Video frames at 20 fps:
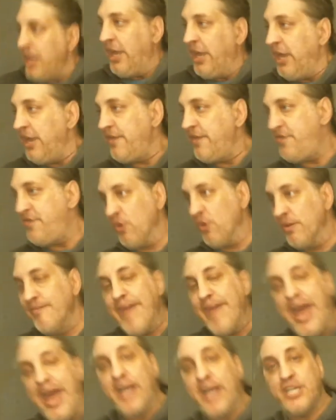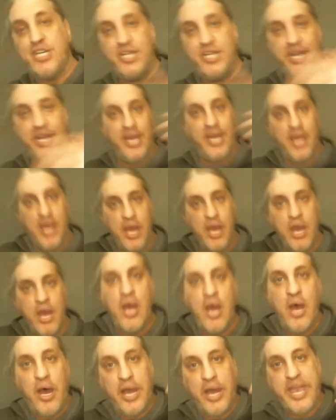If you're imagining
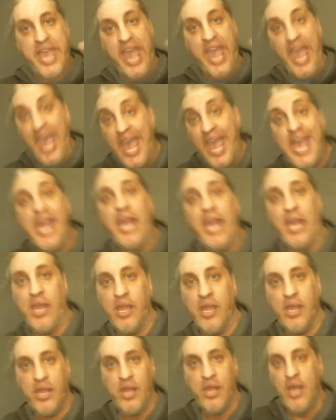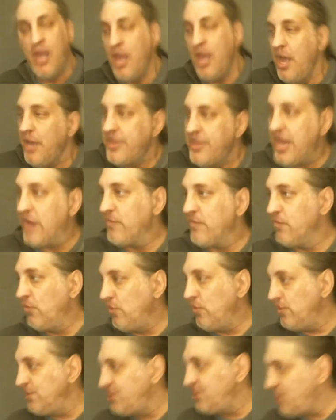a king that
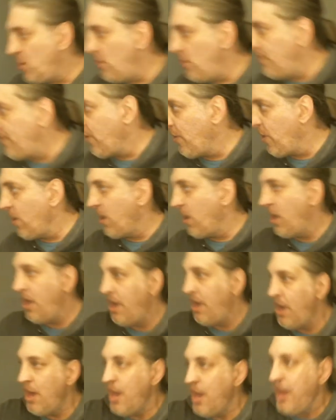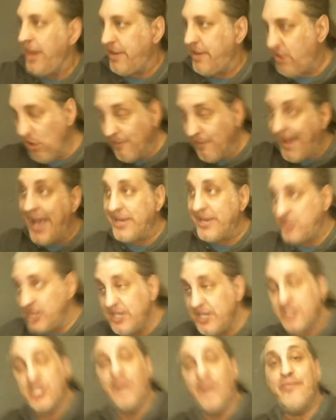rules over, if you're imagining
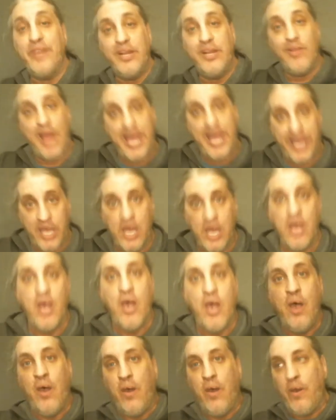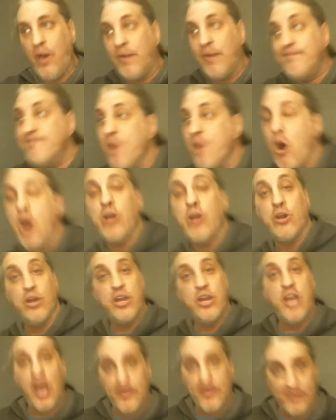something like a modern
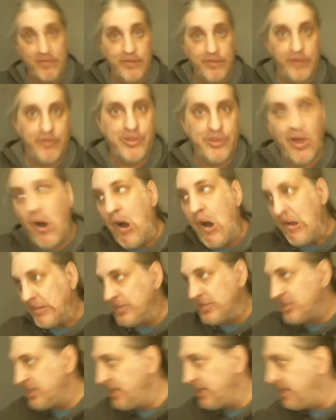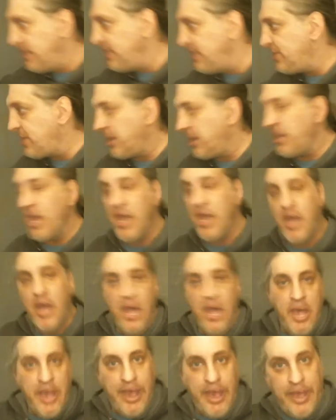government with offices
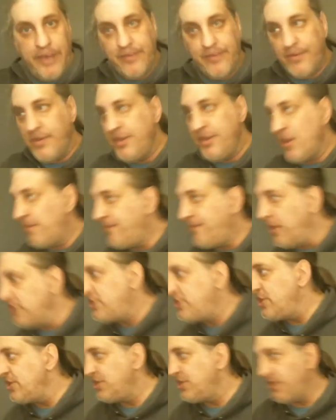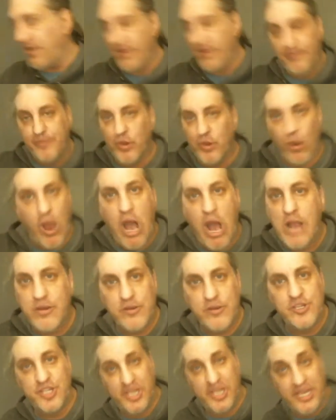and you know, bunches of
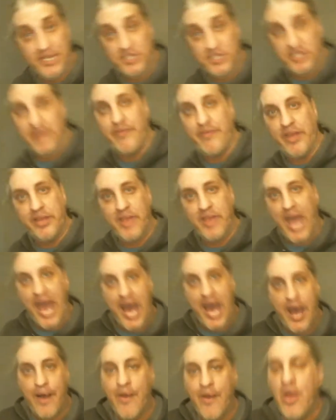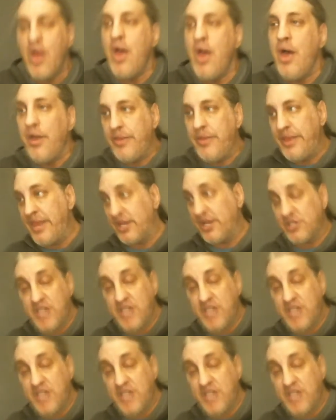bureaucracy and stuff like that, that just